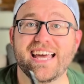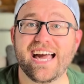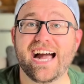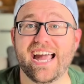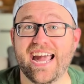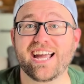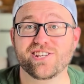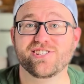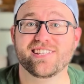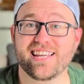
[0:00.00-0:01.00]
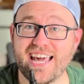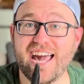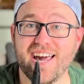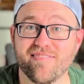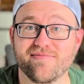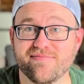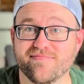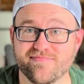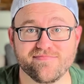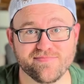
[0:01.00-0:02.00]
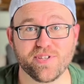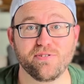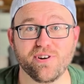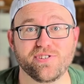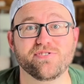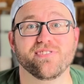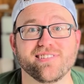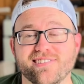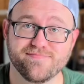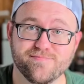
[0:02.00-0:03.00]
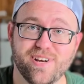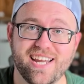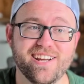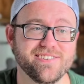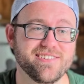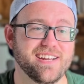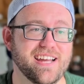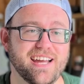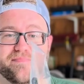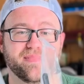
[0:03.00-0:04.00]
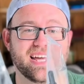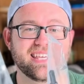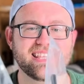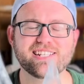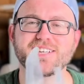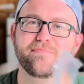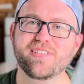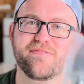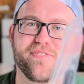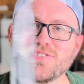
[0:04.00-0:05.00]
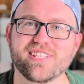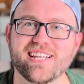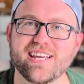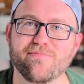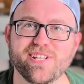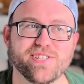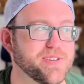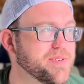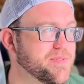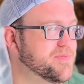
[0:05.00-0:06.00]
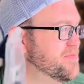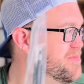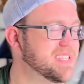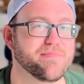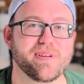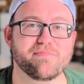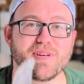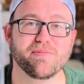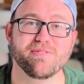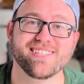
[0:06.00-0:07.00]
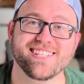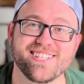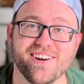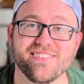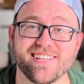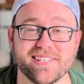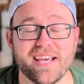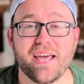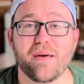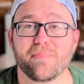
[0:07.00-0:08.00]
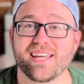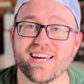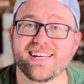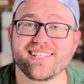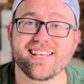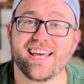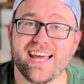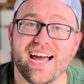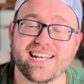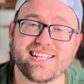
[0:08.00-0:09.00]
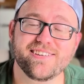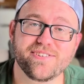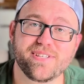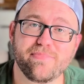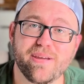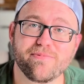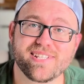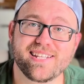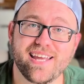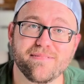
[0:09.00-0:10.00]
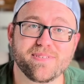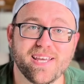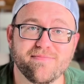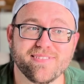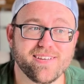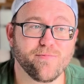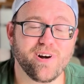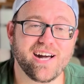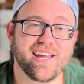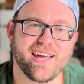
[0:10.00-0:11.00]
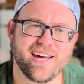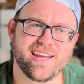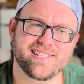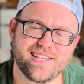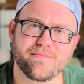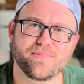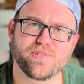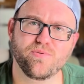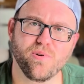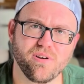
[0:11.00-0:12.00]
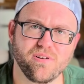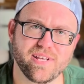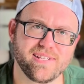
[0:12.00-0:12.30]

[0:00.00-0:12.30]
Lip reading: I actually have new hood struts right here. I think that's going to be the first thing that we do with the BMW is install these because I need the hood to be able to stay up safely while I attempt to work on it.